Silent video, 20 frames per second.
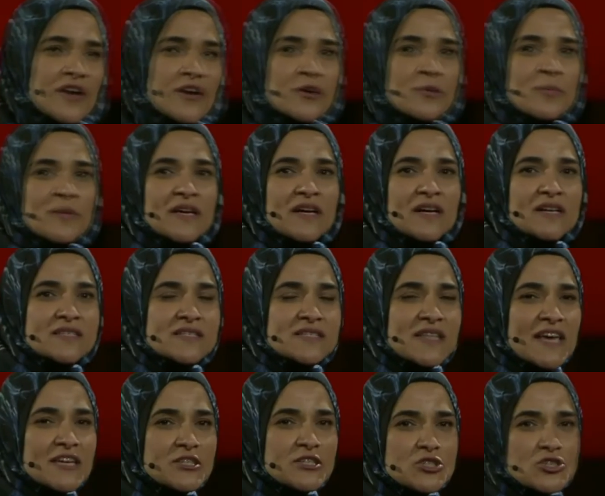there because
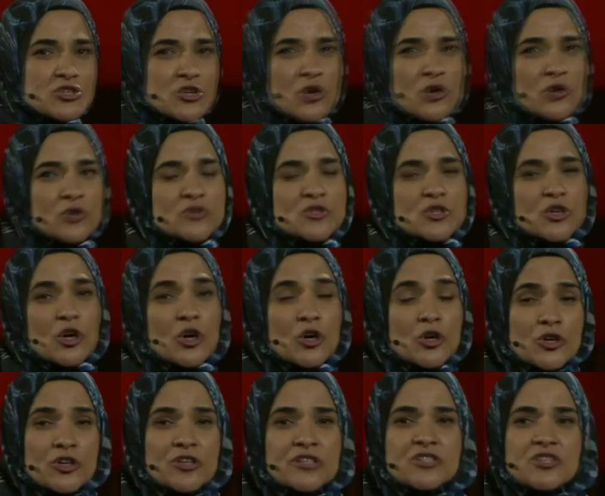they chose
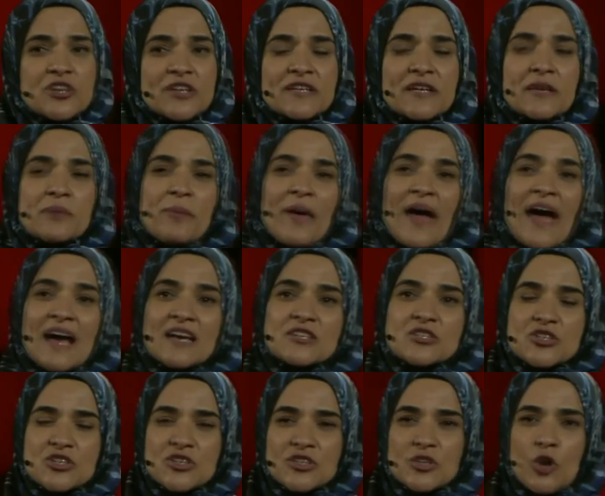courage and
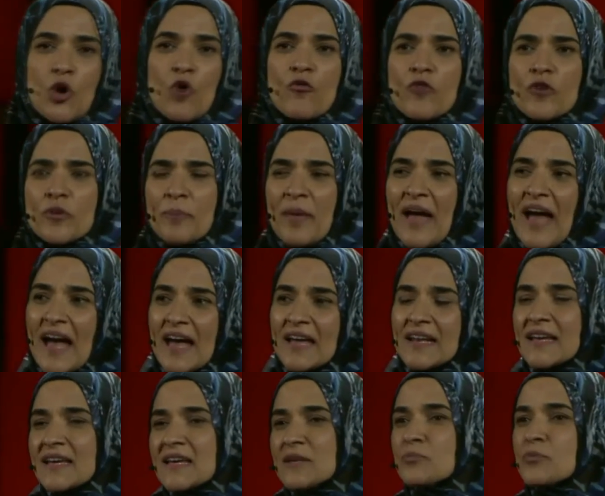compassion over
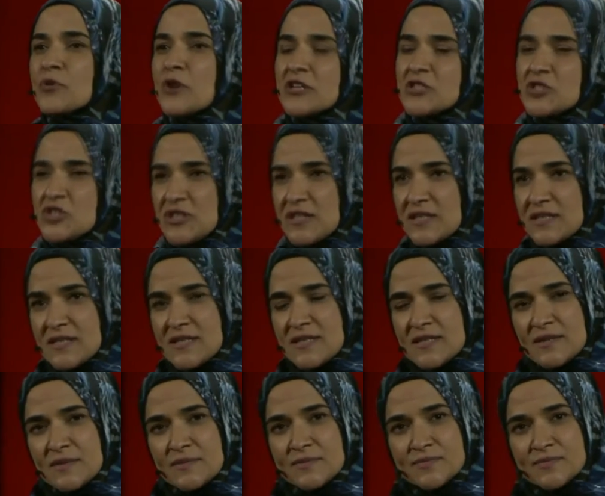panic and prejudice.